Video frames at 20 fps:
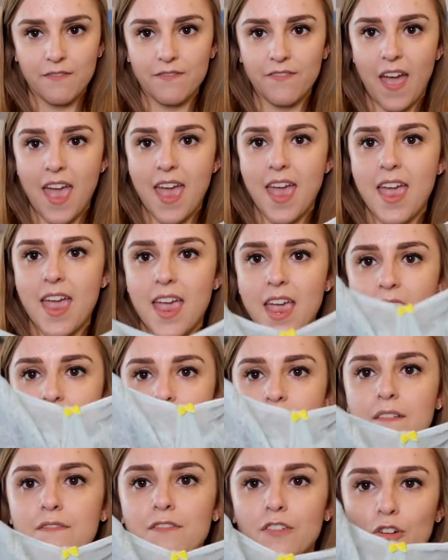
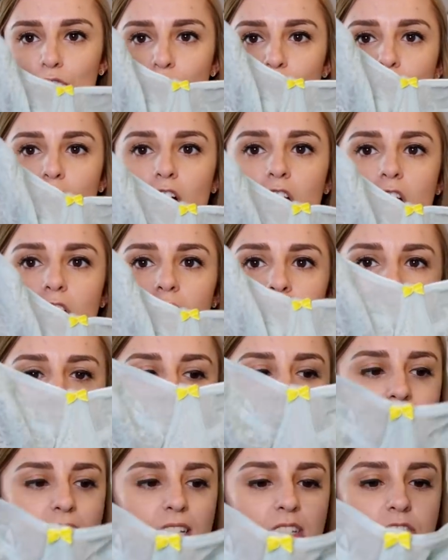favorite.
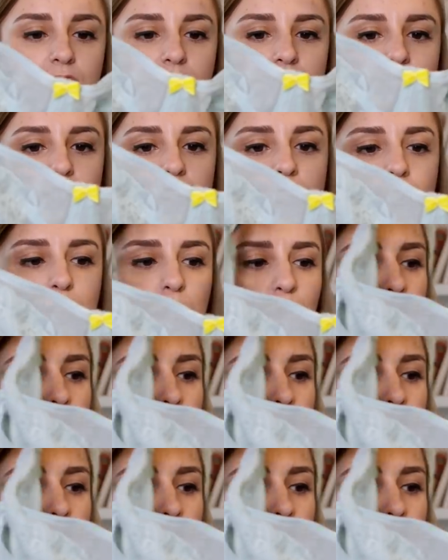It's just so